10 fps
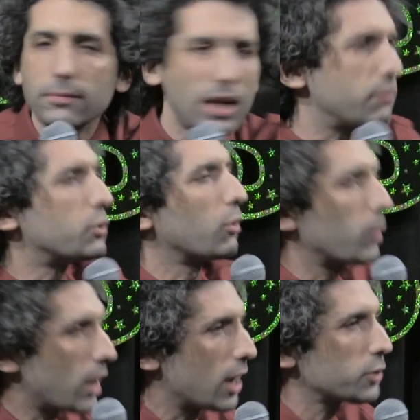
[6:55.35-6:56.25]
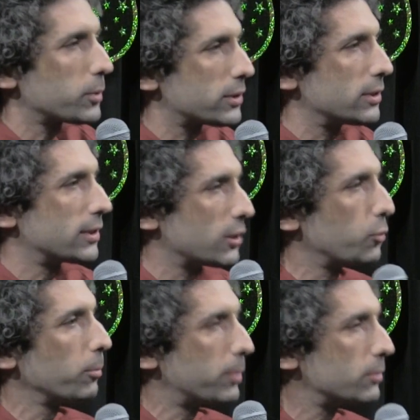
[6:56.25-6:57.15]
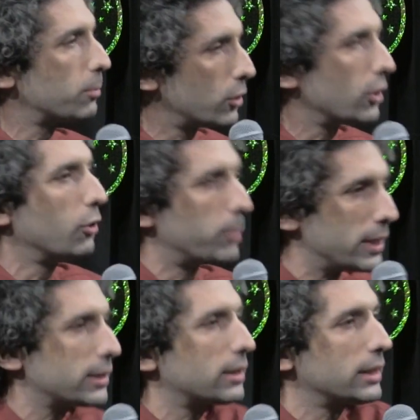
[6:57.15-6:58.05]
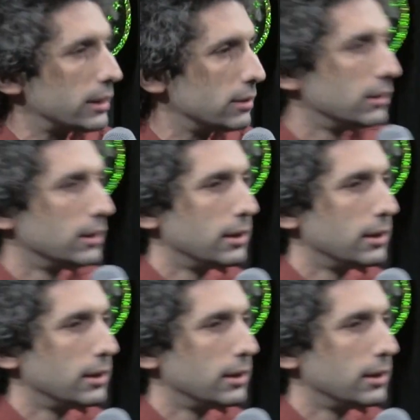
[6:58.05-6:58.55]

And if you don't know what a hospice is, that's where people go basically